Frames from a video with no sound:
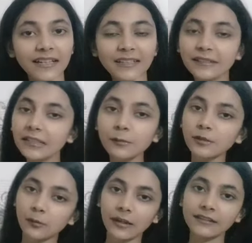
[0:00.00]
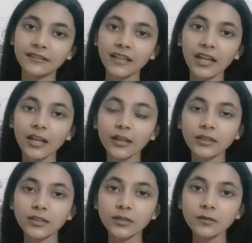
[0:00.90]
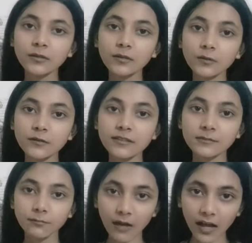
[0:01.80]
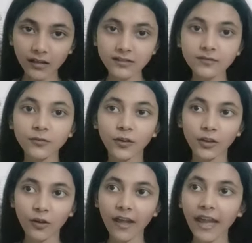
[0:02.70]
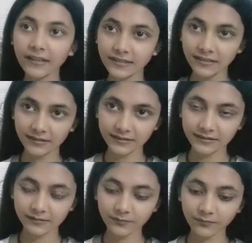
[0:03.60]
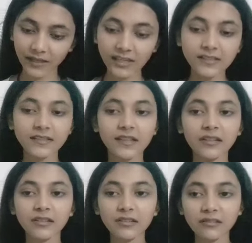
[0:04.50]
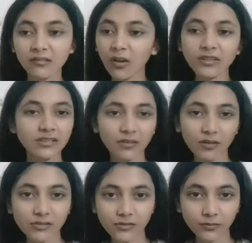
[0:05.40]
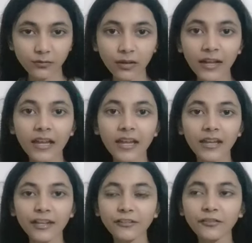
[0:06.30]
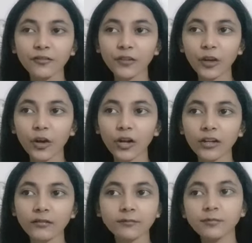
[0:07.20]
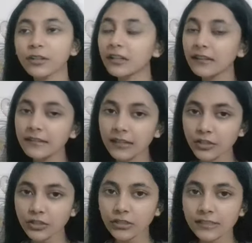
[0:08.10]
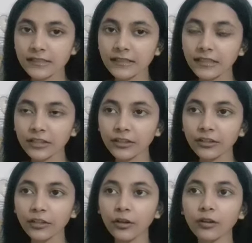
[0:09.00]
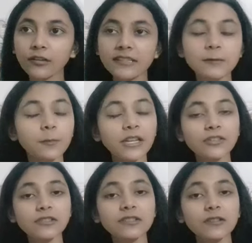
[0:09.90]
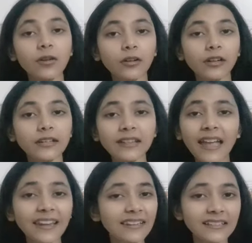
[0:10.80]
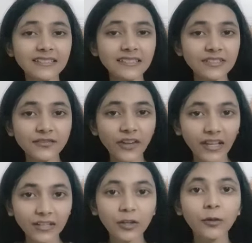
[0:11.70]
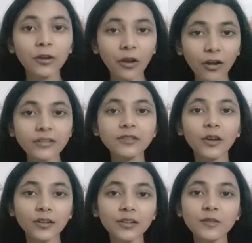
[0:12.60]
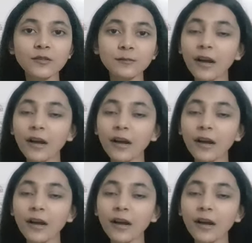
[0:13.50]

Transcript: Number 1, you lose marks for your accent. It's not at all true. If your pronunciation is clear, your speech is coherent, any accent is fine. You're not gonna lose